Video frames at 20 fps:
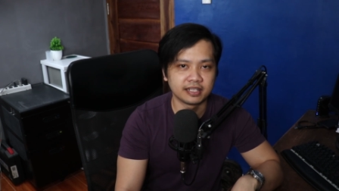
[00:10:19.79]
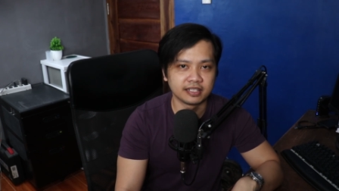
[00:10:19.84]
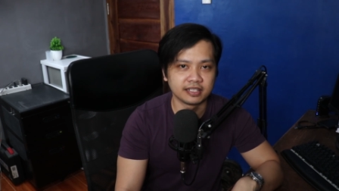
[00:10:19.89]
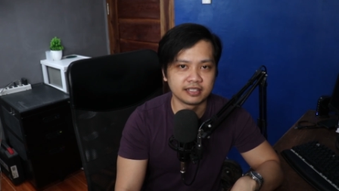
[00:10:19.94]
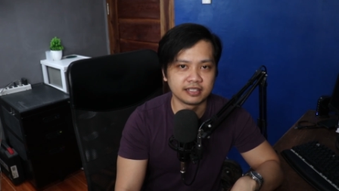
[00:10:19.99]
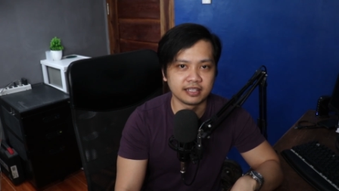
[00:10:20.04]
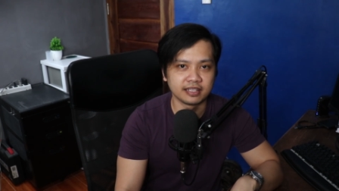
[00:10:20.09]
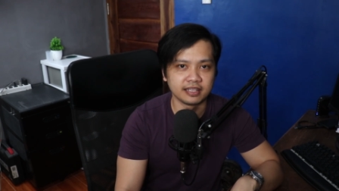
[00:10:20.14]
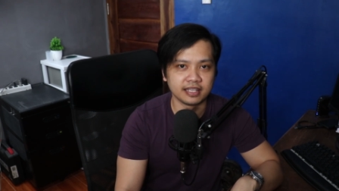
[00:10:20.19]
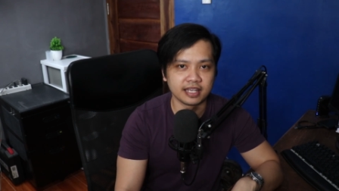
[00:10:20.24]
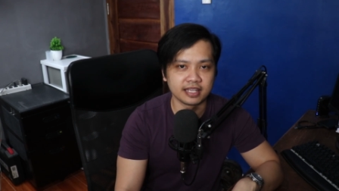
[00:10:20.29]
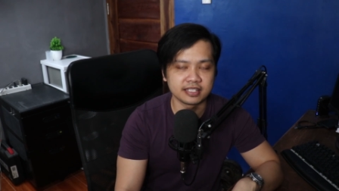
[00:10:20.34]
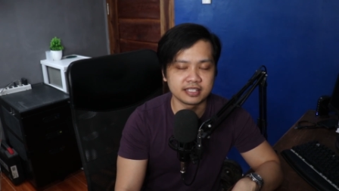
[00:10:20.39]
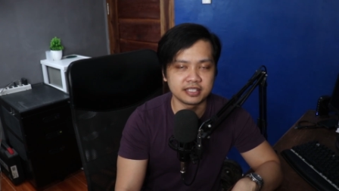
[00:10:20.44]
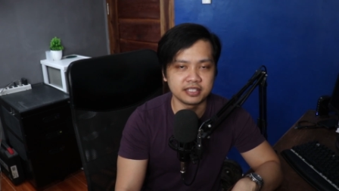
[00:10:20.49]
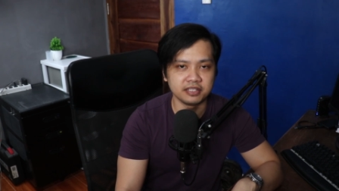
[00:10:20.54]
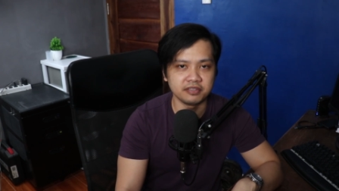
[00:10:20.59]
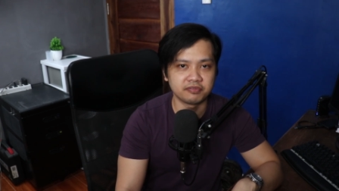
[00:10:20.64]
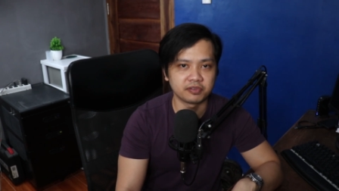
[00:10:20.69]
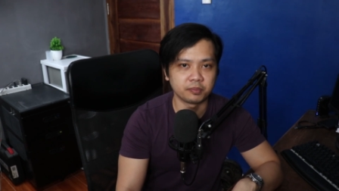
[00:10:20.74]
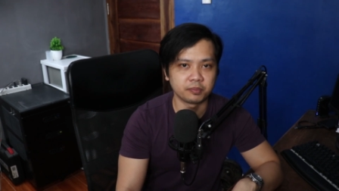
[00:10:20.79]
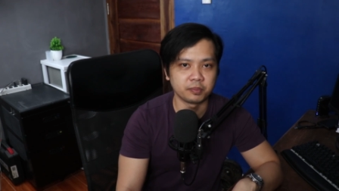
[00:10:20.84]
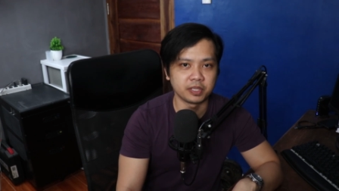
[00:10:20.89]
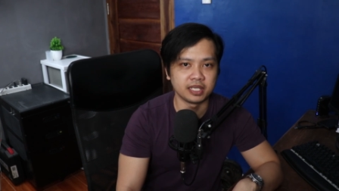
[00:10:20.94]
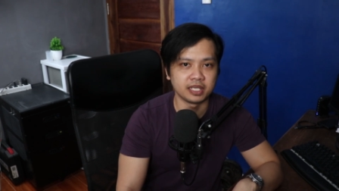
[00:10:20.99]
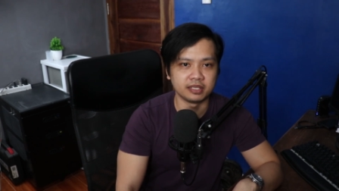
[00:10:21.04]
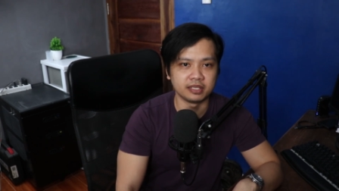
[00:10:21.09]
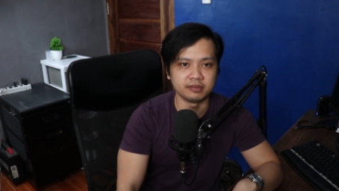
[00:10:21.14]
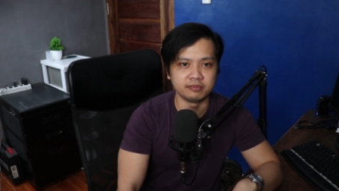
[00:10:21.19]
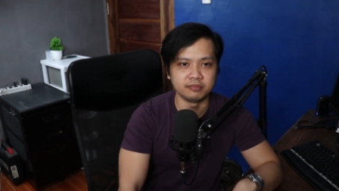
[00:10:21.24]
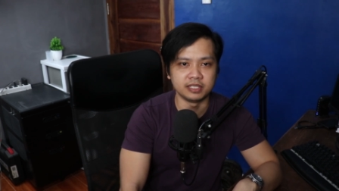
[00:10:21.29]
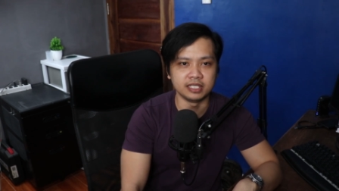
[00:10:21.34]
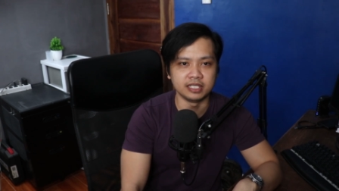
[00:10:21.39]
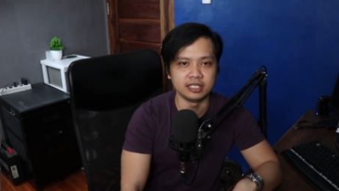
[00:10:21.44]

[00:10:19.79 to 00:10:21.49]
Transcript: hundred X T from A M